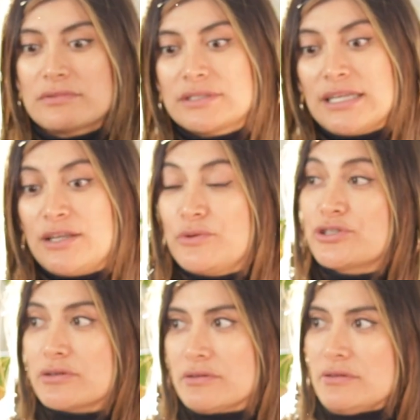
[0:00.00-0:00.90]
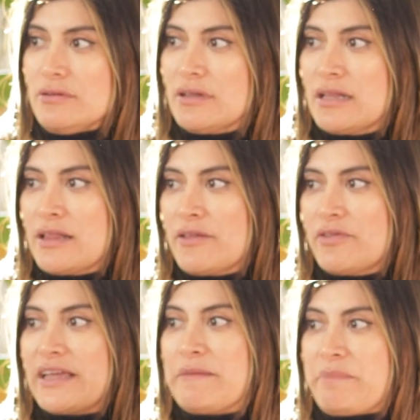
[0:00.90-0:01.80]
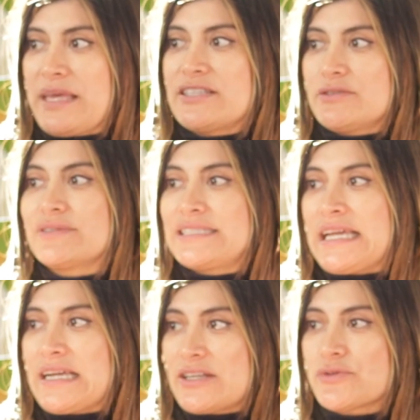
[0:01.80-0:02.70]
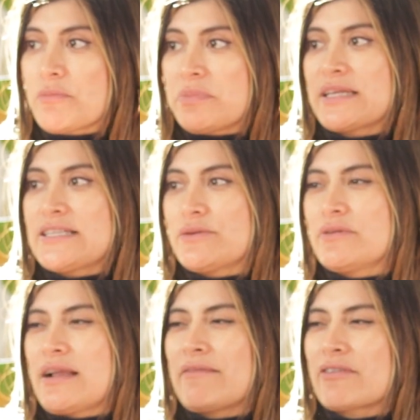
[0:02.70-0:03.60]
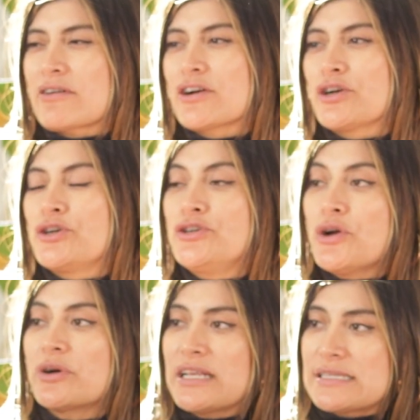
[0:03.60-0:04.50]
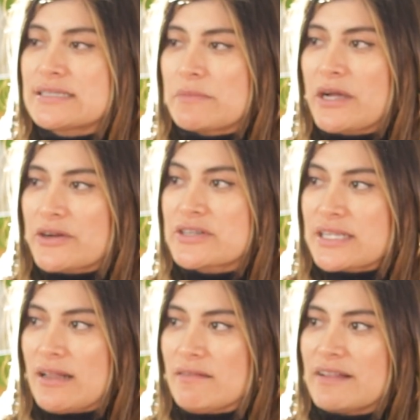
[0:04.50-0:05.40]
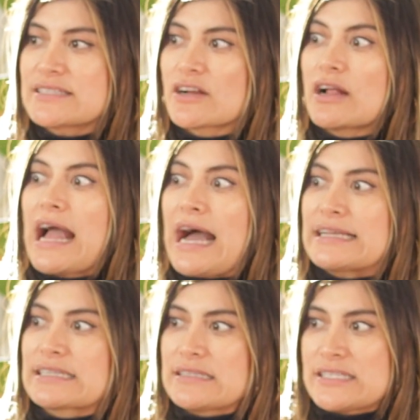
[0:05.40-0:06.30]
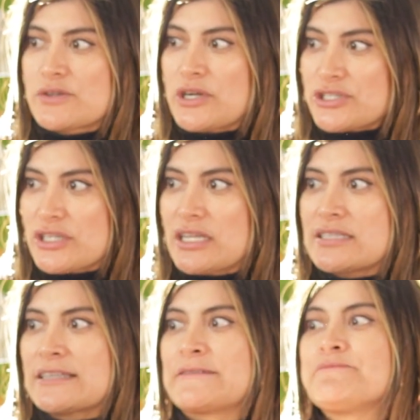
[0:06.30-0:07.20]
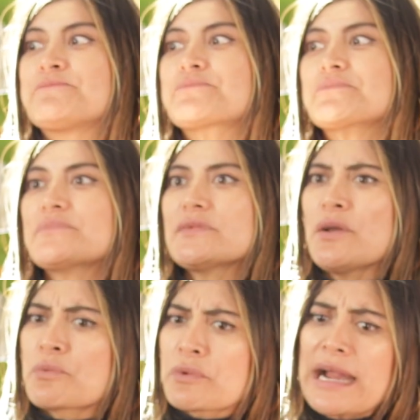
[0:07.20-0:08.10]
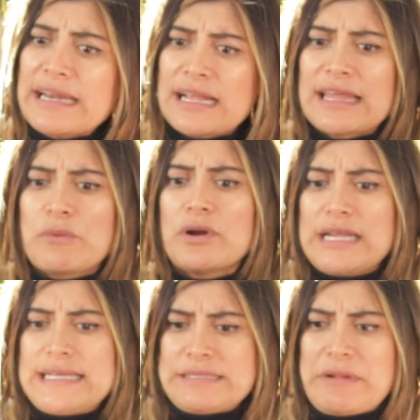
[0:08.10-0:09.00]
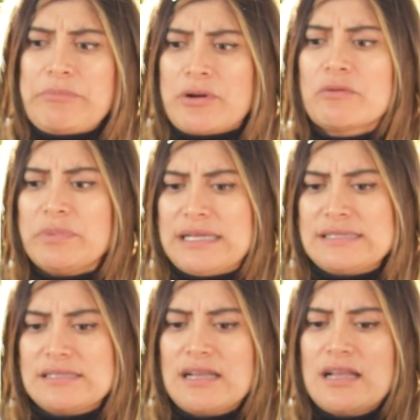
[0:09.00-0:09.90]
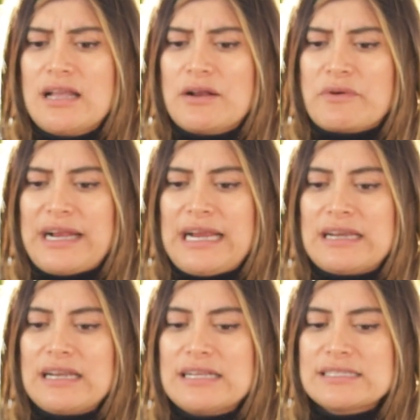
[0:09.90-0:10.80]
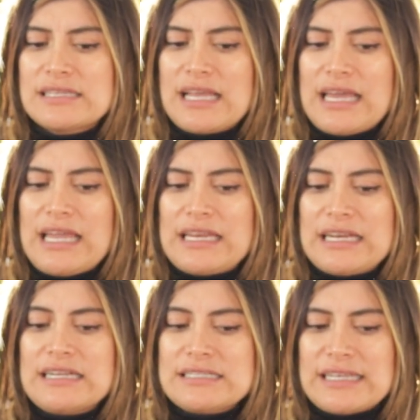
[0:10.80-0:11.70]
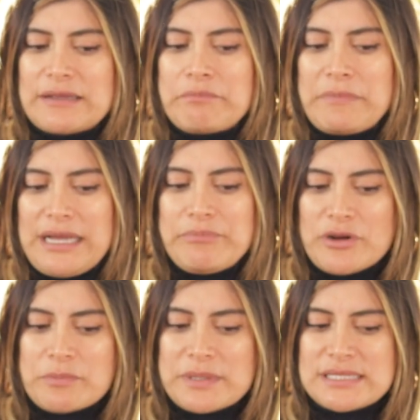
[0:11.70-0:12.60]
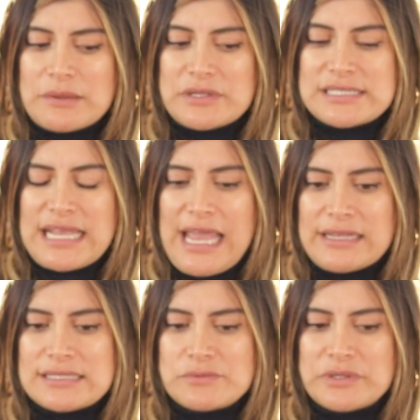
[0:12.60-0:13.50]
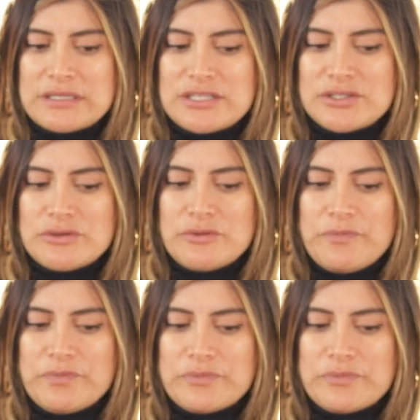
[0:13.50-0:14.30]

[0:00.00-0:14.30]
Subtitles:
delusional that it makes you dig into a place you never noticed about yourself and start asking these questions and writing, like, what is my purpose, right? And it is like my purpose, I would say, it's really to